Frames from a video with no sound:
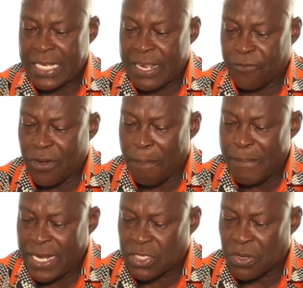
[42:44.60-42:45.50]

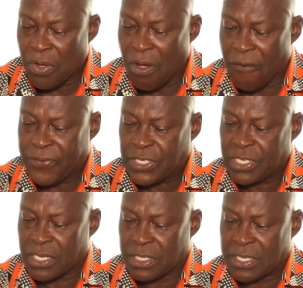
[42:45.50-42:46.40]
development
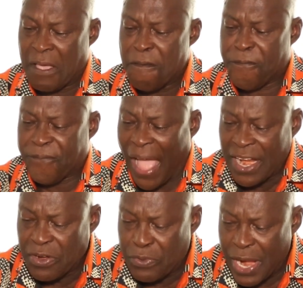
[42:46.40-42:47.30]
officials,
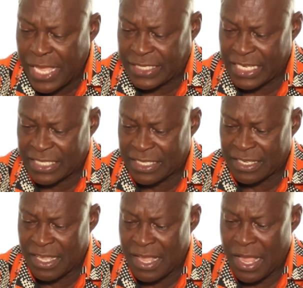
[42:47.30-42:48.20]
fundraisers
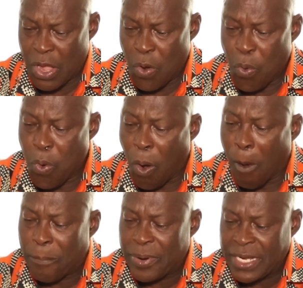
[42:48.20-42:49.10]
who
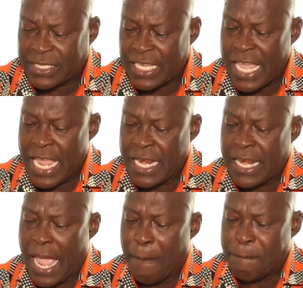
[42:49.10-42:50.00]
operate
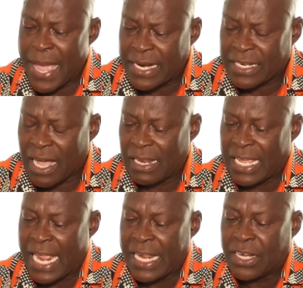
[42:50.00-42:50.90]
in medical
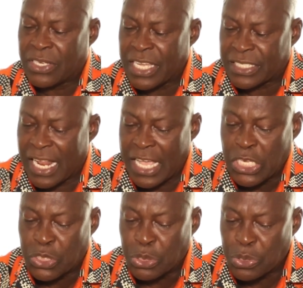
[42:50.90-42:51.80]
and educational
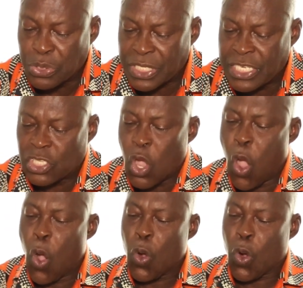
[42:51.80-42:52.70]
institutions
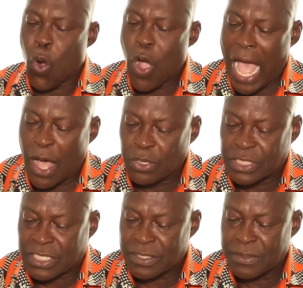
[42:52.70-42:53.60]
go
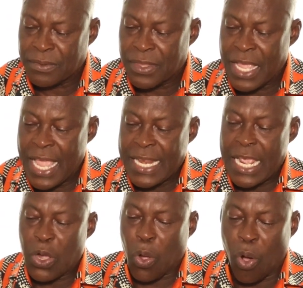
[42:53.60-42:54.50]
out,
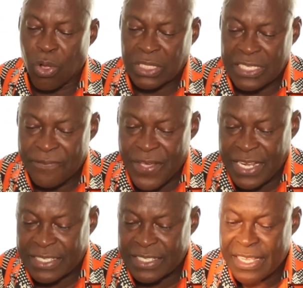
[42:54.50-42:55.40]
they
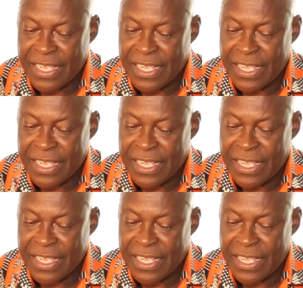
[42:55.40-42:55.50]
cultivate,